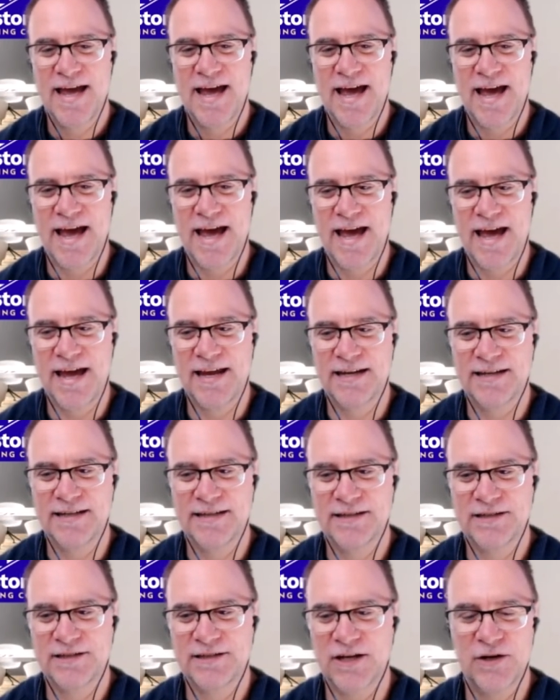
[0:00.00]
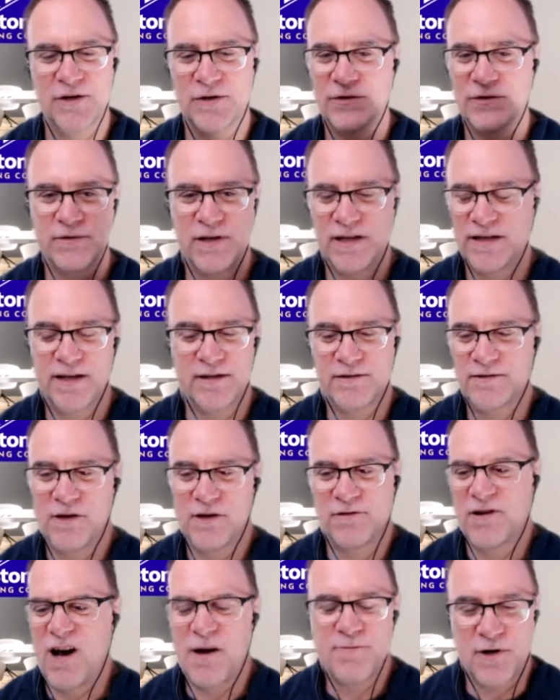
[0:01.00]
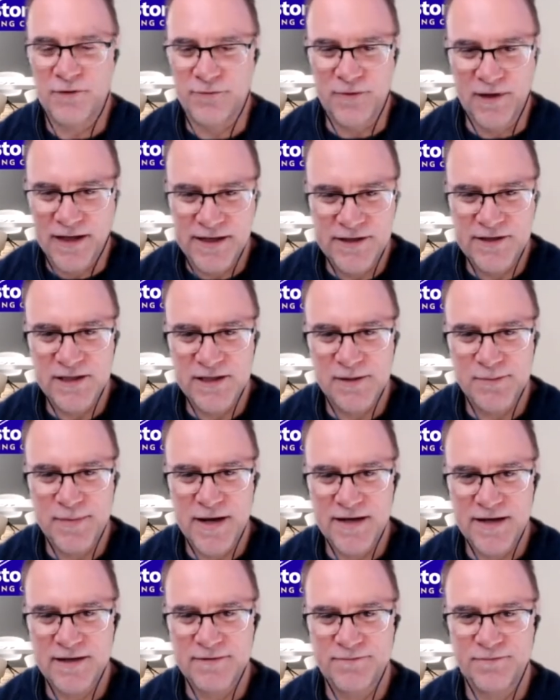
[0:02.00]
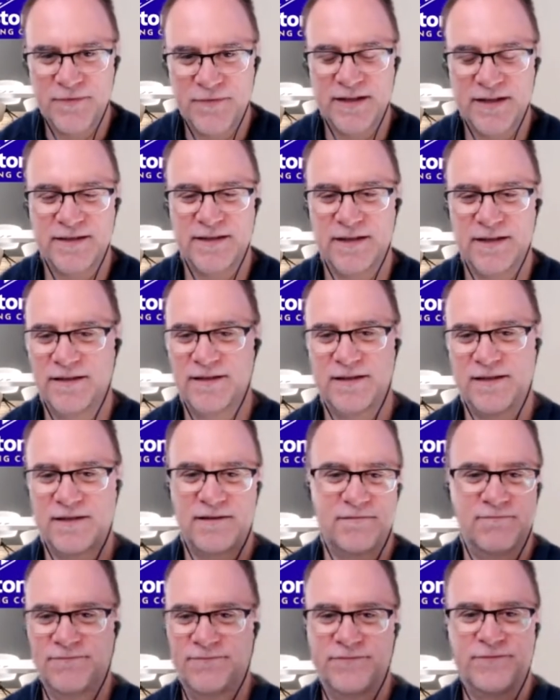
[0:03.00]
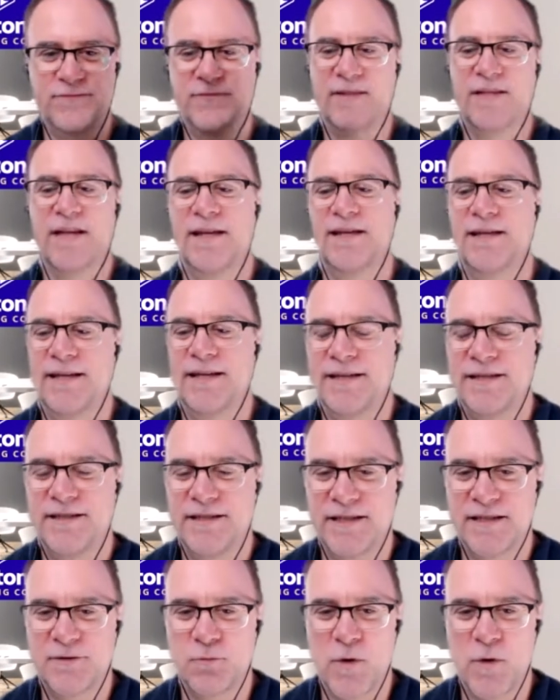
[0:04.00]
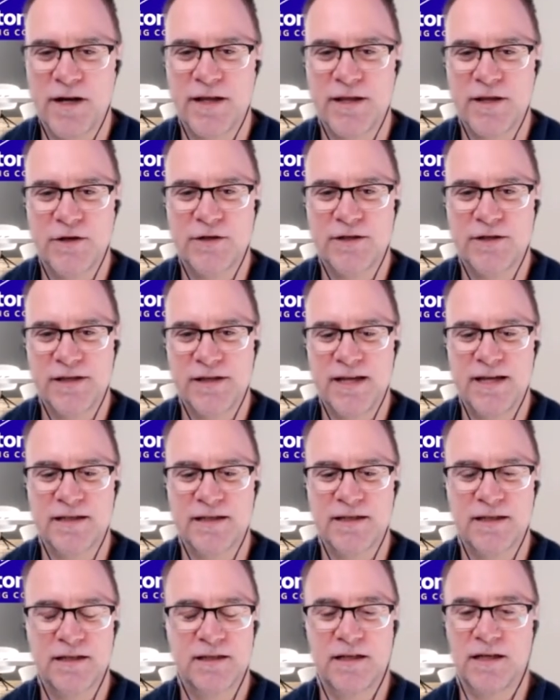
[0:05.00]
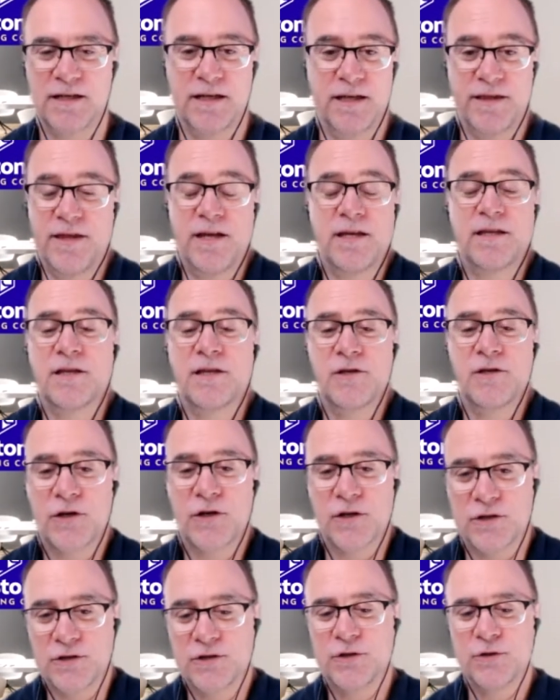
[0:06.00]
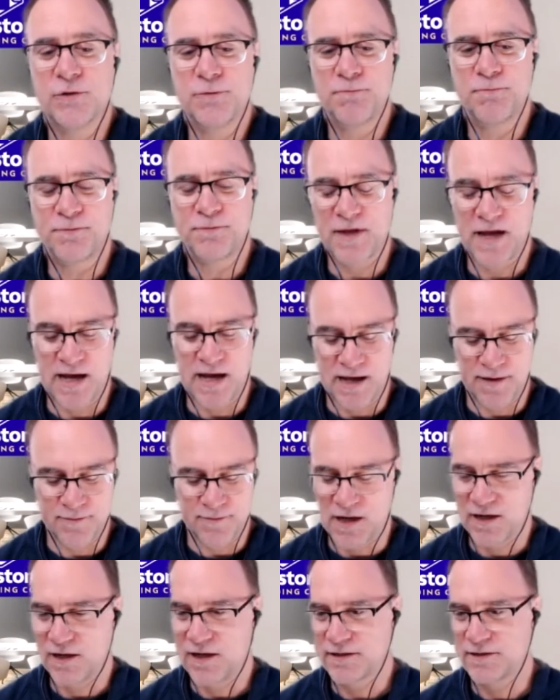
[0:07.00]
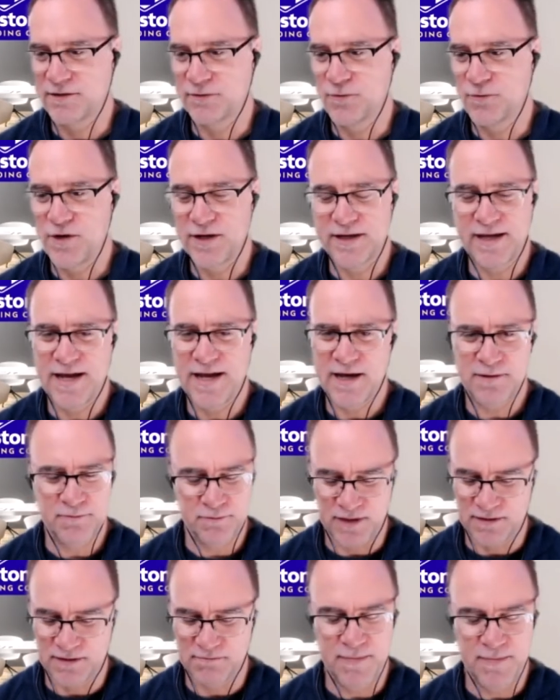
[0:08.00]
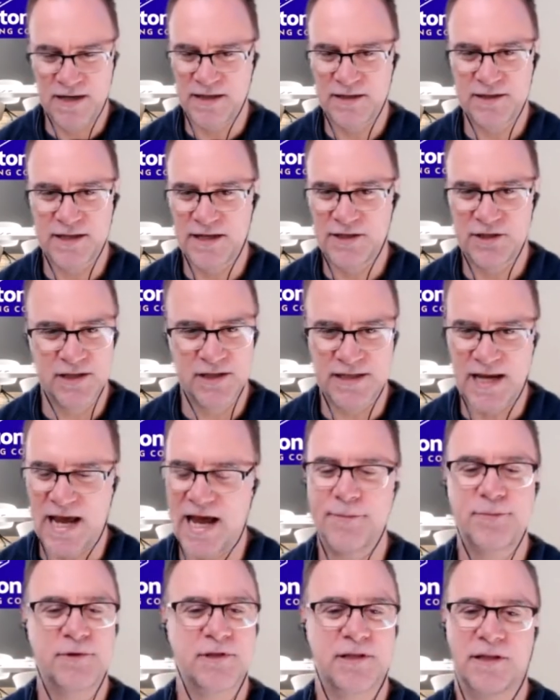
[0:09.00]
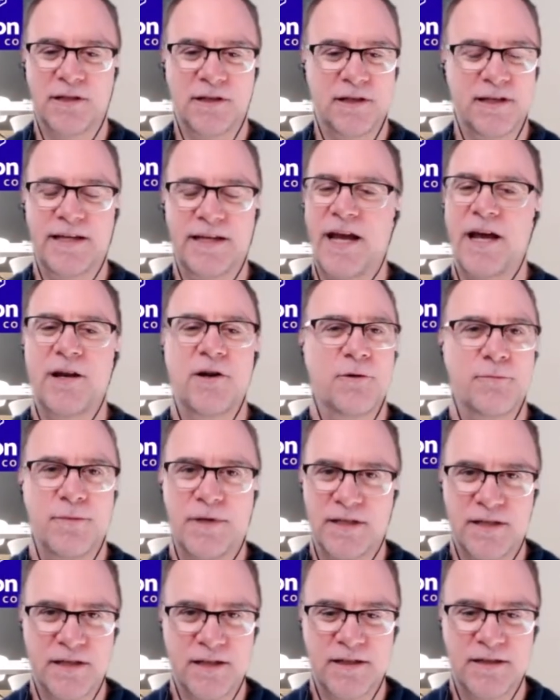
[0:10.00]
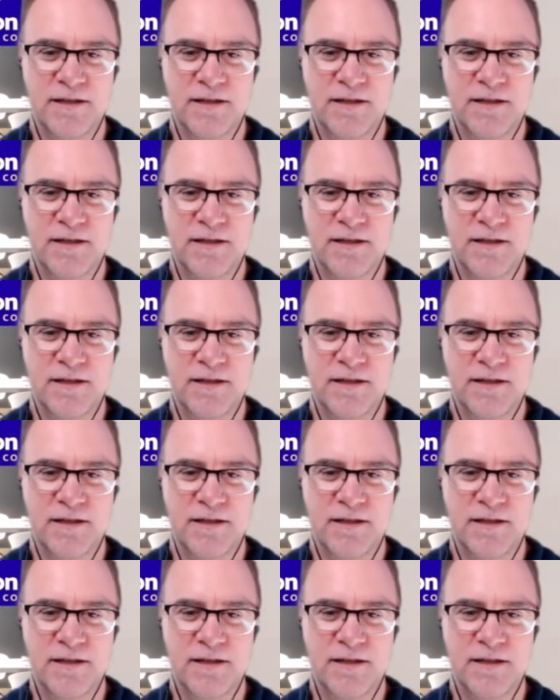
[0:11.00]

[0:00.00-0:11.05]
And so not, I'm not religious about it. it no, it's, no. That, it's just one of those things. It's like a thing that you can do. Um, I like to work out, but meditation is absolutely cannot miss it.